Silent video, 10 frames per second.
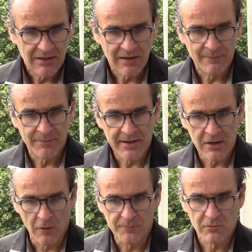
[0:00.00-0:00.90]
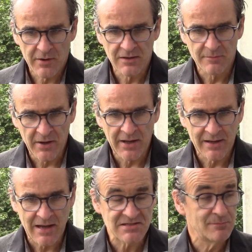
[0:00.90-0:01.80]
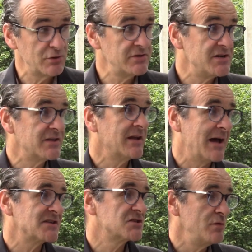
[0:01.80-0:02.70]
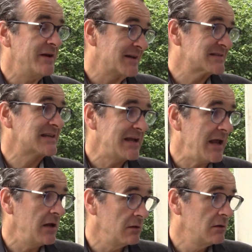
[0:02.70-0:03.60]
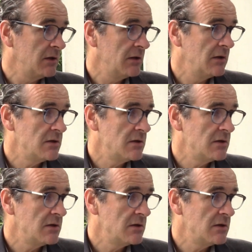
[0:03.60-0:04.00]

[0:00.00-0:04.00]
and they upgrade the biogas and put it into the gas grid at scale. Mm-hmm.